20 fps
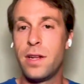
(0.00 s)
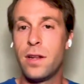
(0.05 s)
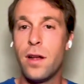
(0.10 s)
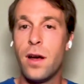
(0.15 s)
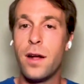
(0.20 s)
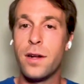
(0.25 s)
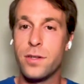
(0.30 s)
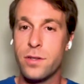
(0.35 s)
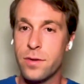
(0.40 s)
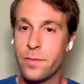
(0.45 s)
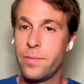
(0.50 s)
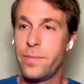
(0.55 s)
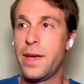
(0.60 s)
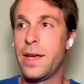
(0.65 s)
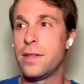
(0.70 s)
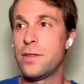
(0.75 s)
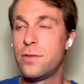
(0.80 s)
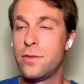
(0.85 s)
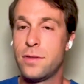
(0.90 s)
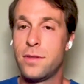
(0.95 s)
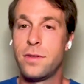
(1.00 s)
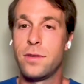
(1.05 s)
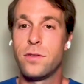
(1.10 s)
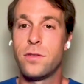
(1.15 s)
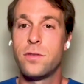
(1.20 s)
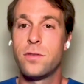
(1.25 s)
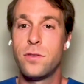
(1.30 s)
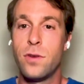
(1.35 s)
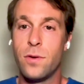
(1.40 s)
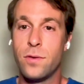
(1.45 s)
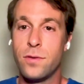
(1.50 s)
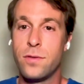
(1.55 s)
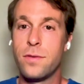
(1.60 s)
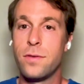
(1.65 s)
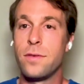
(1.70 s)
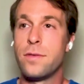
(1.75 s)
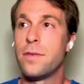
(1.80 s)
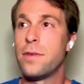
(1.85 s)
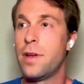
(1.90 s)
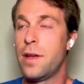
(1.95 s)
large compared to the
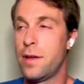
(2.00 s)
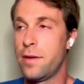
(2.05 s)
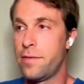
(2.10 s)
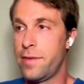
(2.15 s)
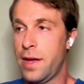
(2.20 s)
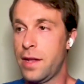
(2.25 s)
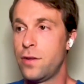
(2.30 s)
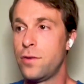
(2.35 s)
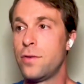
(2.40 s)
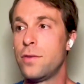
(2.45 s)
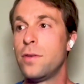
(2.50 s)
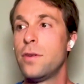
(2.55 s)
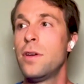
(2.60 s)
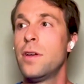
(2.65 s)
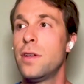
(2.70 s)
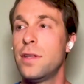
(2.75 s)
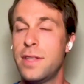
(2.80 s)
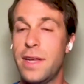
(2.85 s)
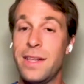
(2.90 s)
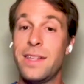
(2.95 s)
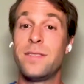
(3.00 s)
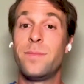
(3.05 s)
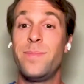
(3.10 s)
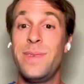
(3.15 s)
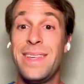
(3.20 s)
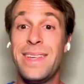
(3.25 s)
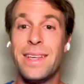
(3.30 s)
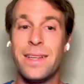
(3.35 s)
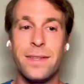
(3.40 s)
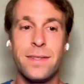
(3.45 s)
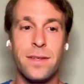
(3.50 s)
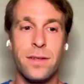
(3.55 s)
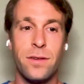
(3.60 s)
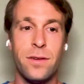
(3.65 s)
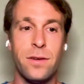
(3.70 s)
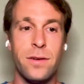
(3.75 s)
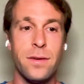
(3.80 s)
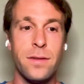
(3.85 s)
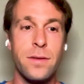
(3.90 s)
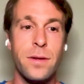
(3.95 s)
total uh, value that is being
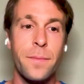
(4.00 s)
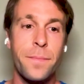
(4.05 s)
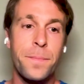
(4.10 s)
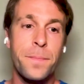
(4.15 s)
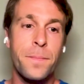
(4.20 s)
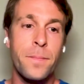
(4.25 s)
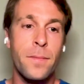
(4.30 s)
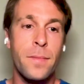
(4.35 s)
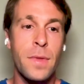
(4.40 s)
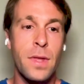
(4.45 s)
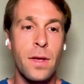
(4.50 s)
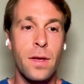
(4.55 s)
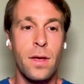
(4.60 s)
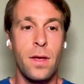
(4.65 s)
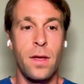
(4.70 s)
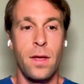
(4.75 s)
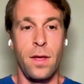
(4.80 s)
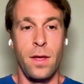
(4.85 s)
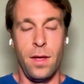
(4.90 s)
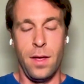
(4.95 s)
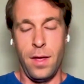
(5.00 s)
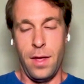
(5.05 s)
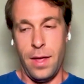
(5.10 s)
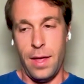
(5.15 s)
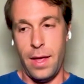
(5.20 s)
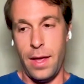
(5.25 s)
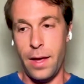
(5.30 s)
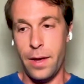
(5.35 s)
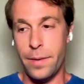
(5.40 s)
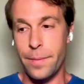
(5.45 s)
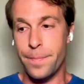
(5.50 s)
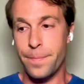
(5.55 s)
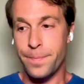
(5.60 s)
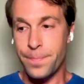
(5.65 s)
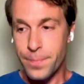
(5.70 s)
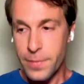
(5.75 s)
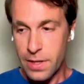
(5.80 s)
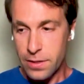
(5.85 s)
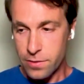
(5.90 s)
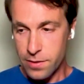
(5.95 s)
secured. Um,
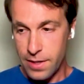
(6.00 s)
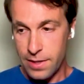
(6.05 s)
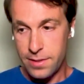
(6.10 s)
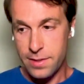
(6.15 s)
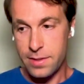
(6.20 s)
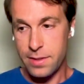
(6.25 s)
so that's